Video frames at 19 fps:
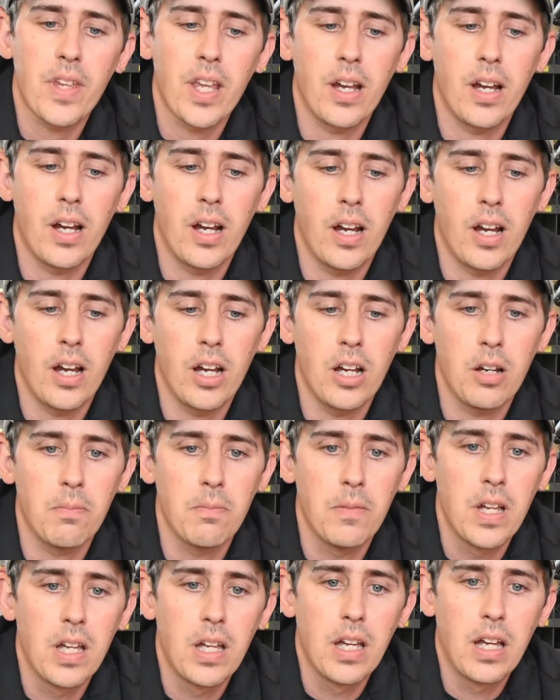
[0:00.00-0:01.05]

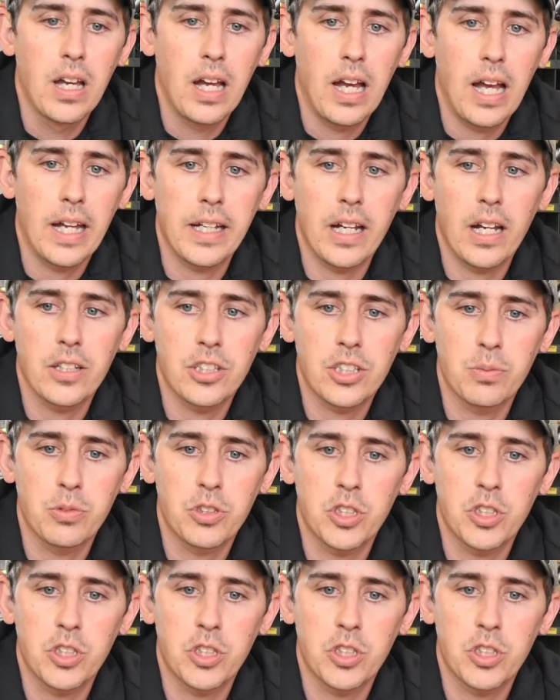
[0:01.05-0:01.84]
I got some